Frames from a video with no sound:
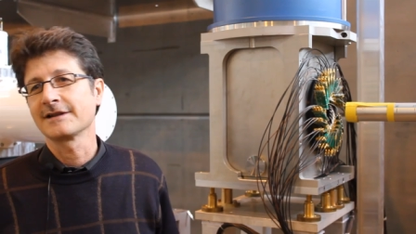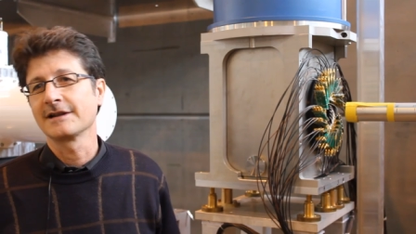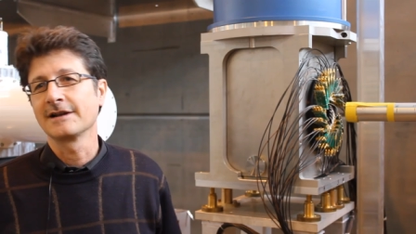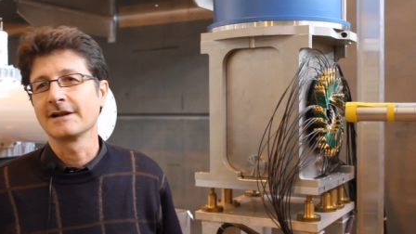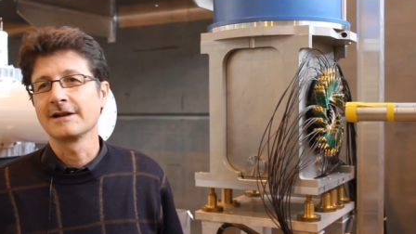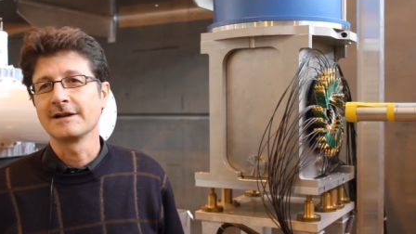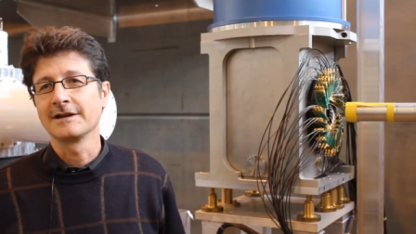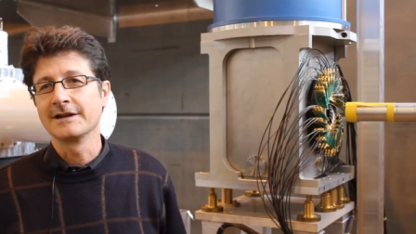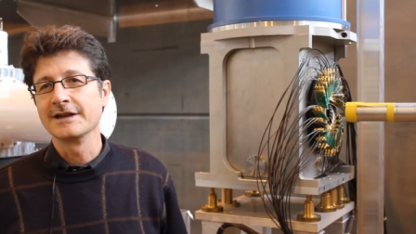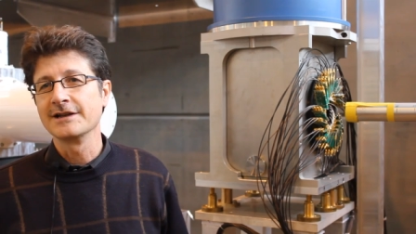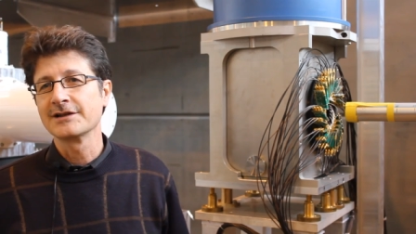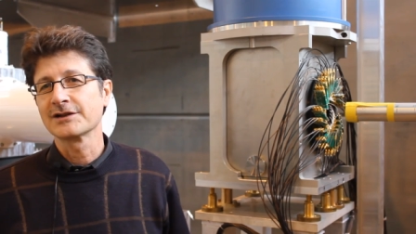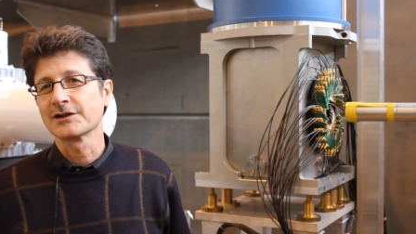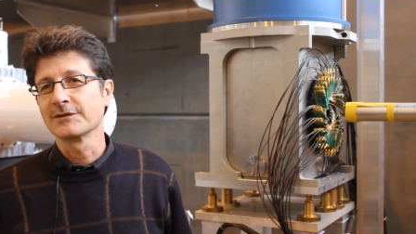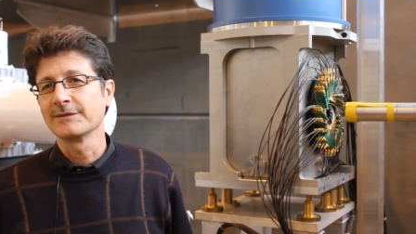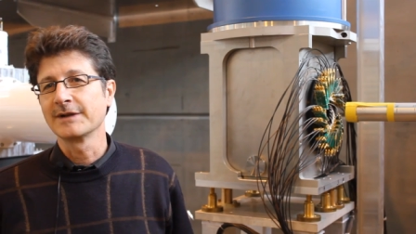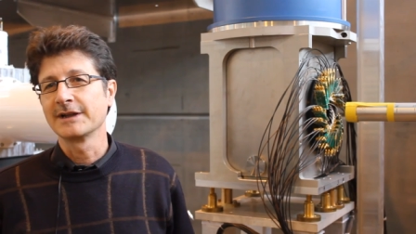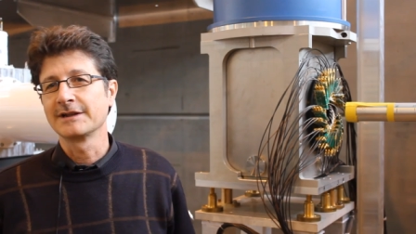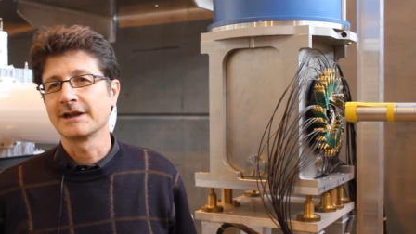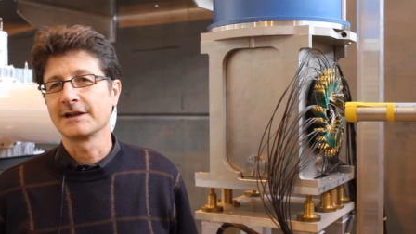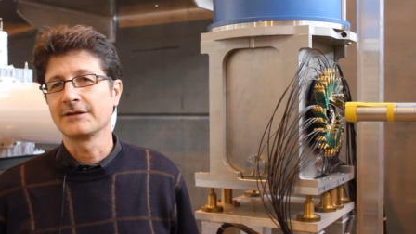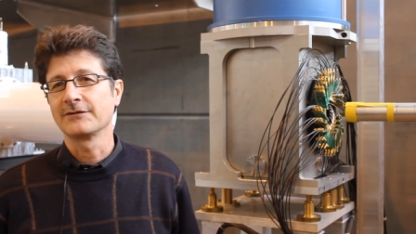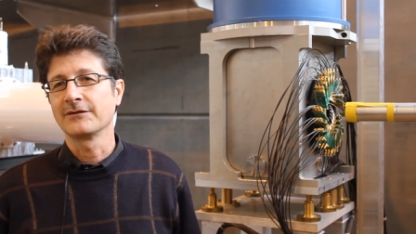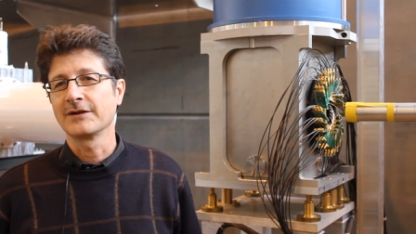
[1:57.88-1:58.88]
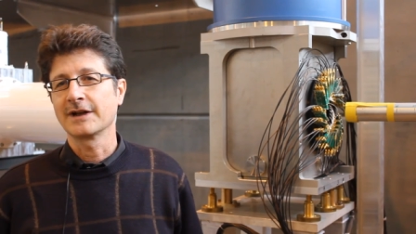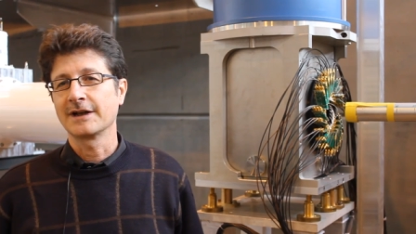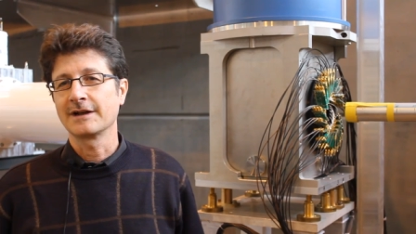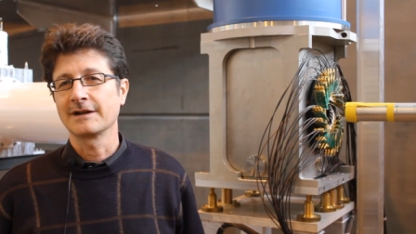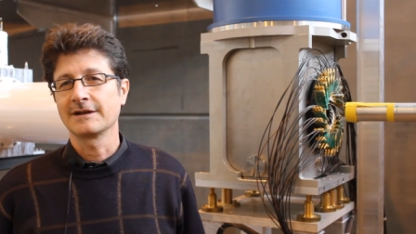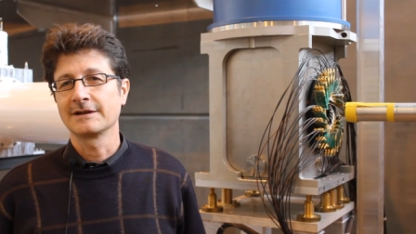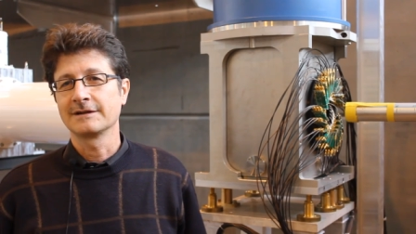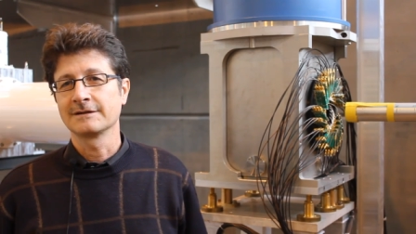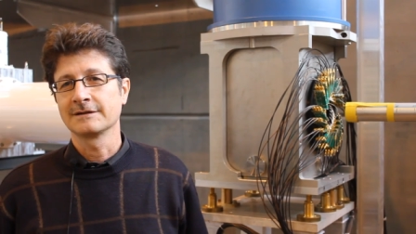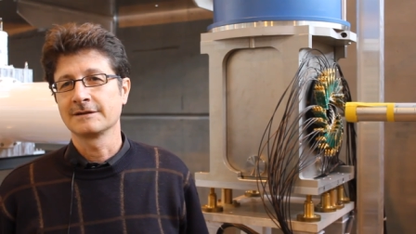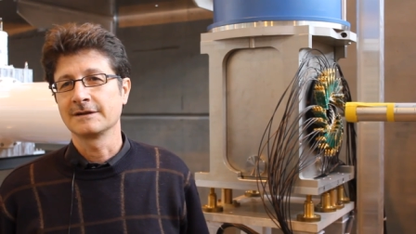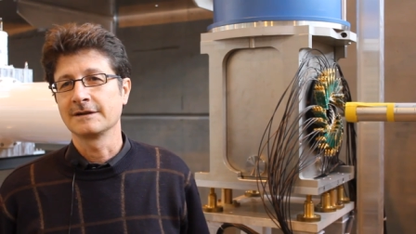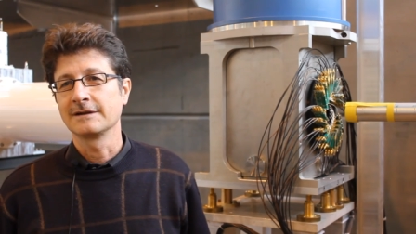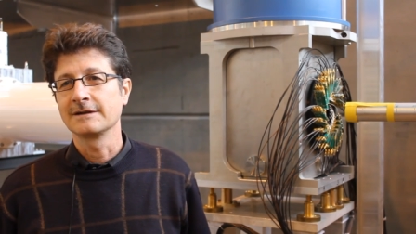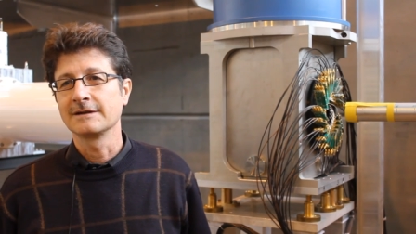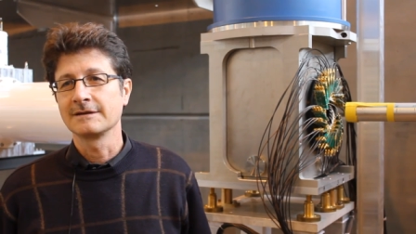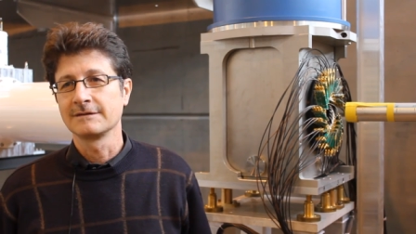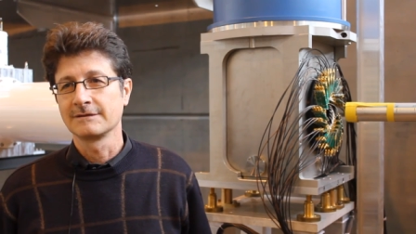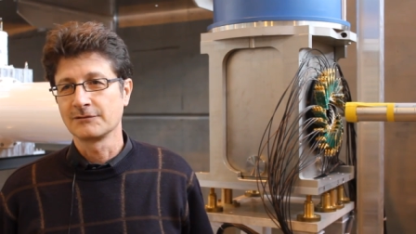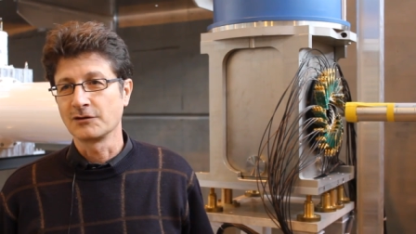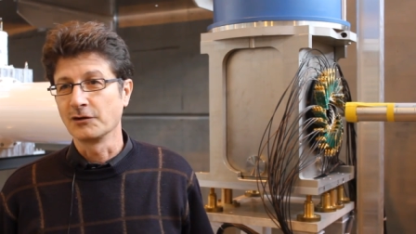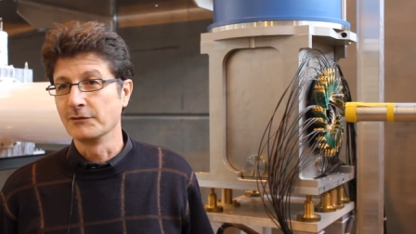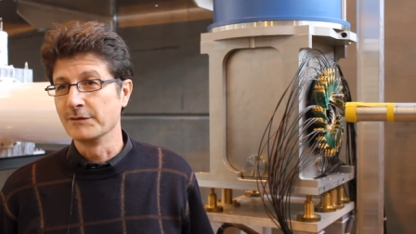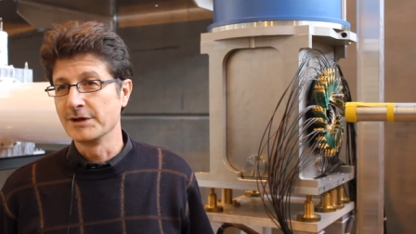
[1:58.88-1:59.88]
uh, instrument that we are uh,
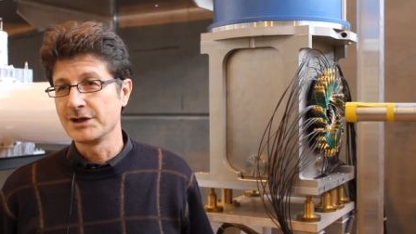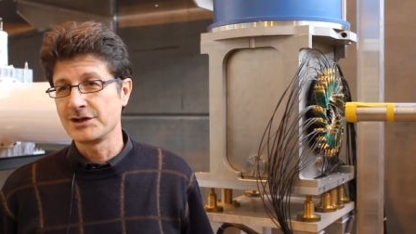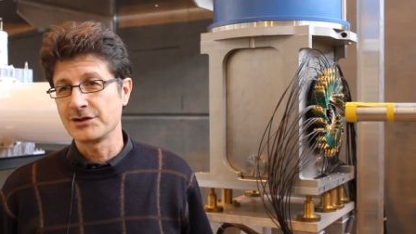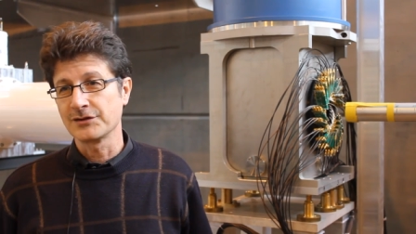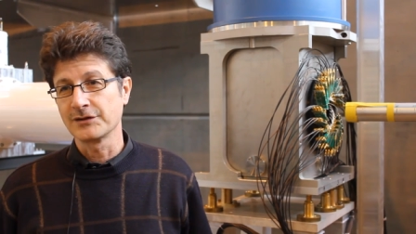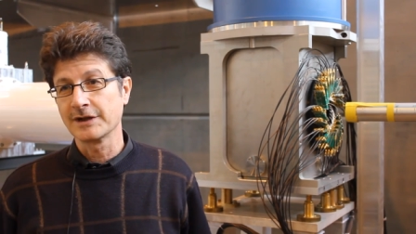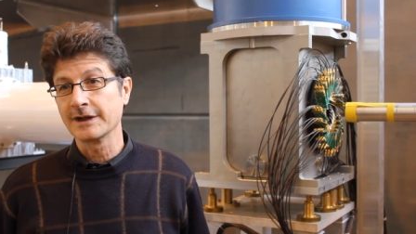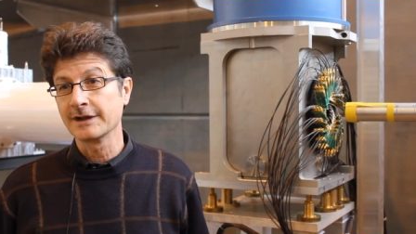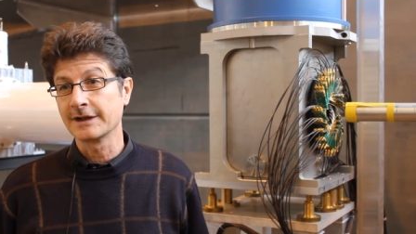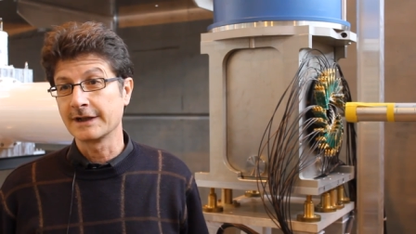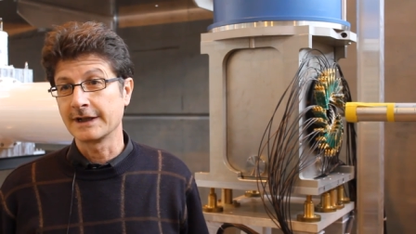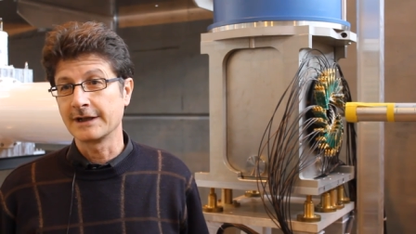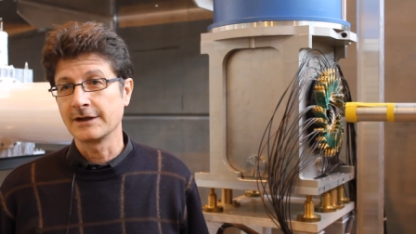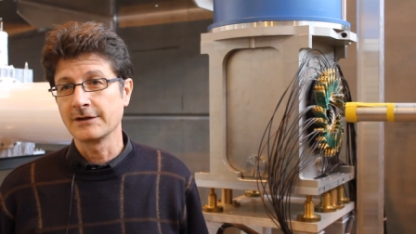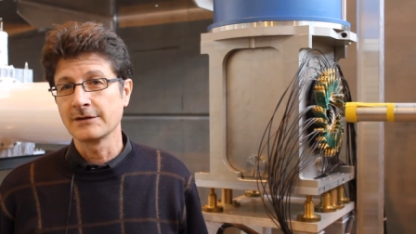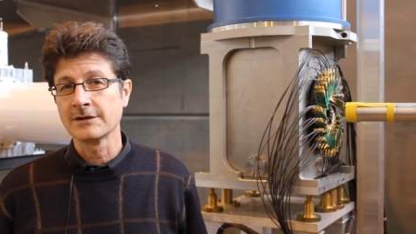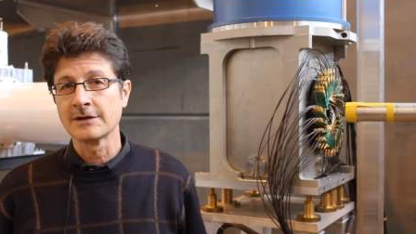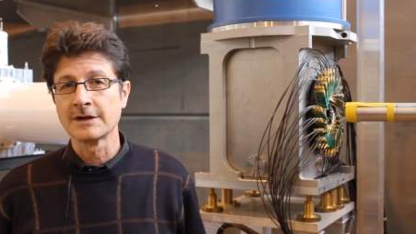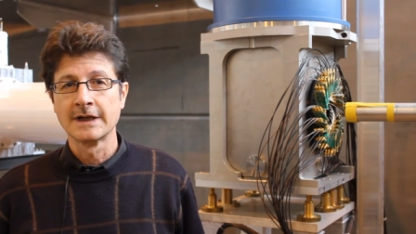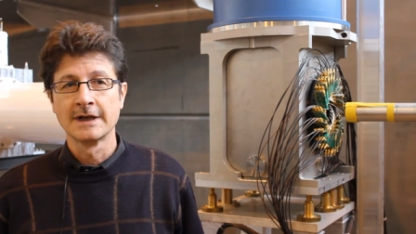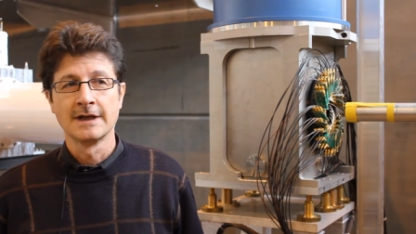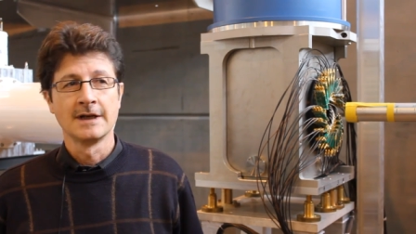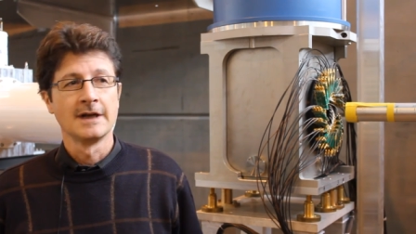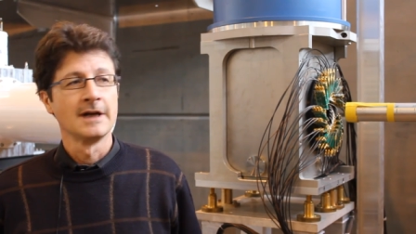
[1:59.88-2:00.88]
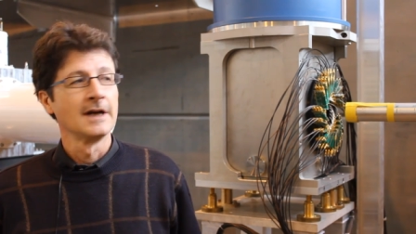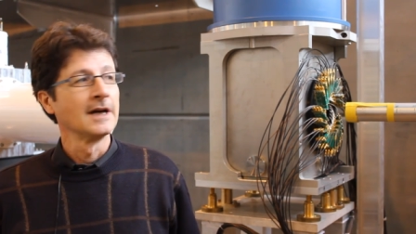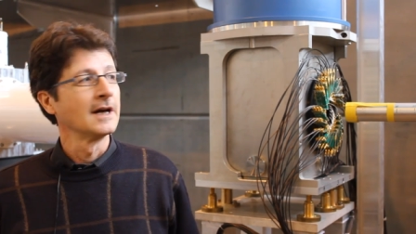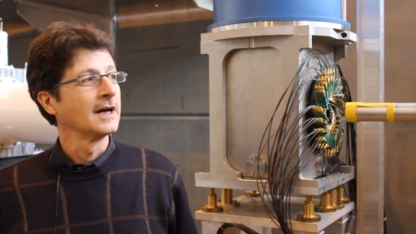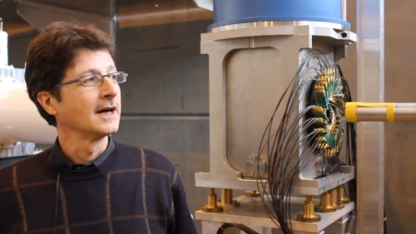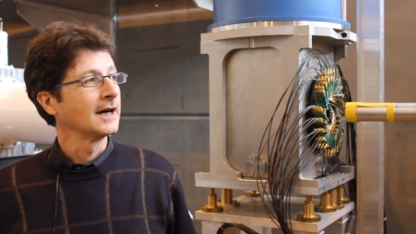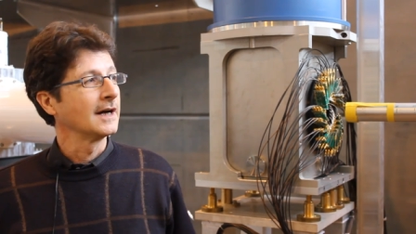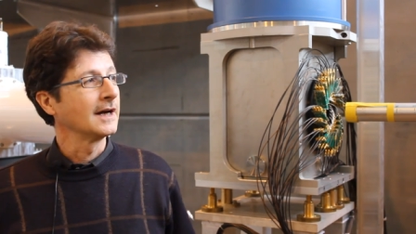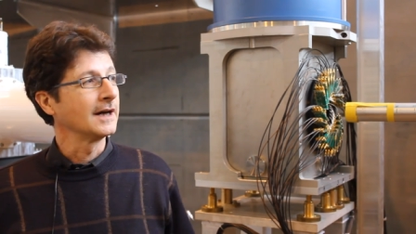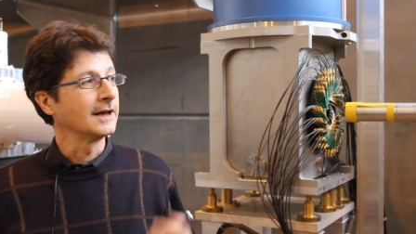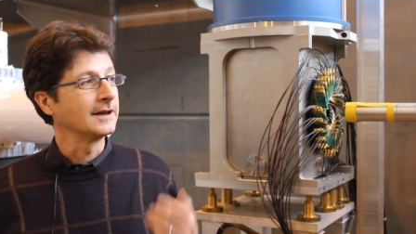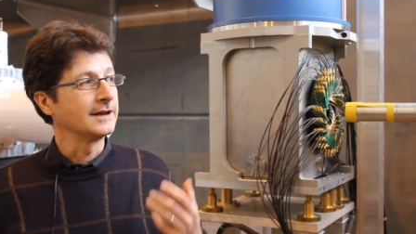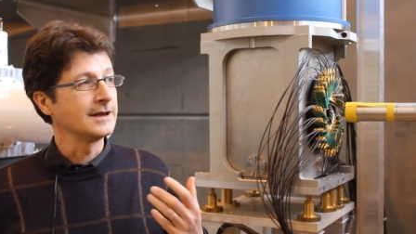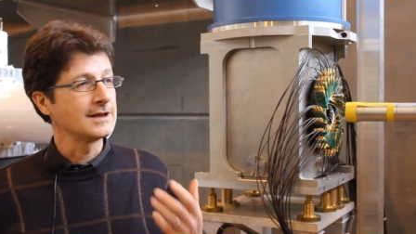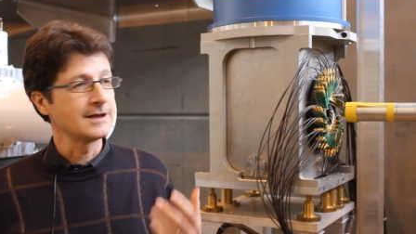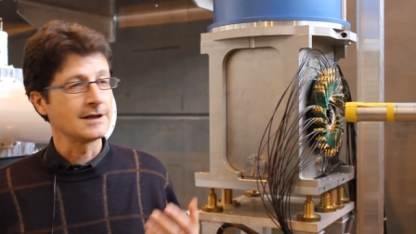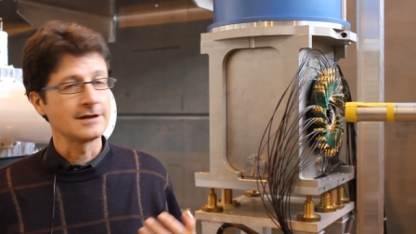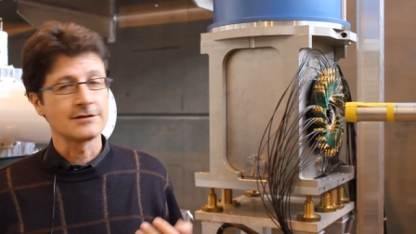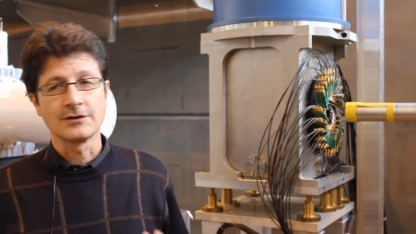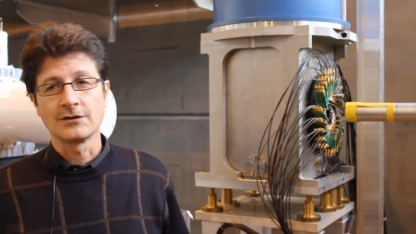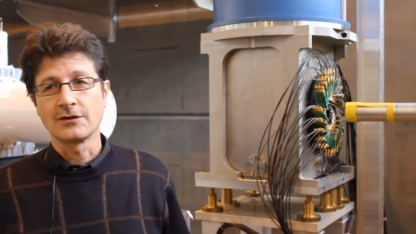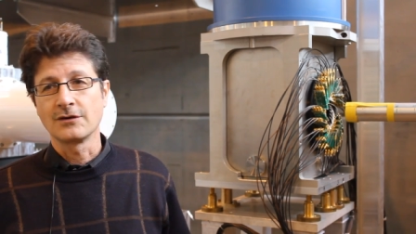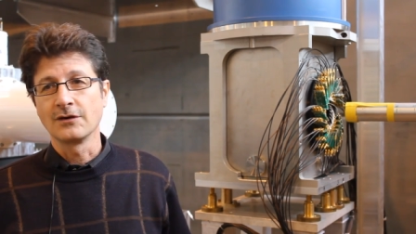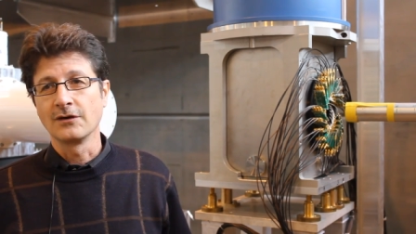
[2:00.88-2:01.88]
commissioning now. Uh, this
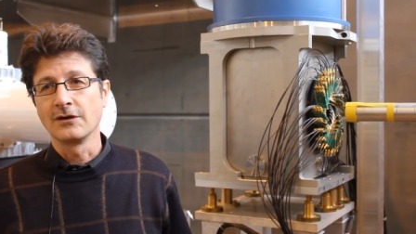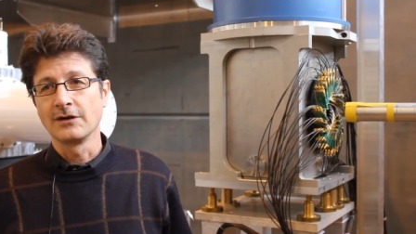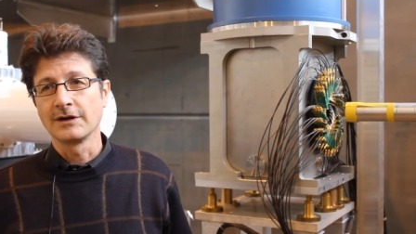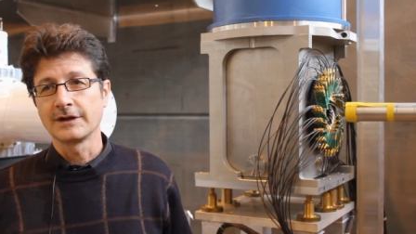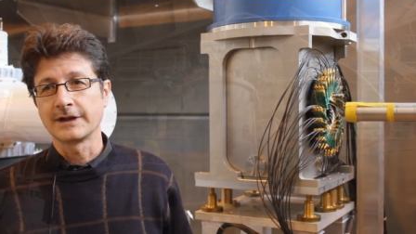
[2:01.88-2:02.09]
is so-called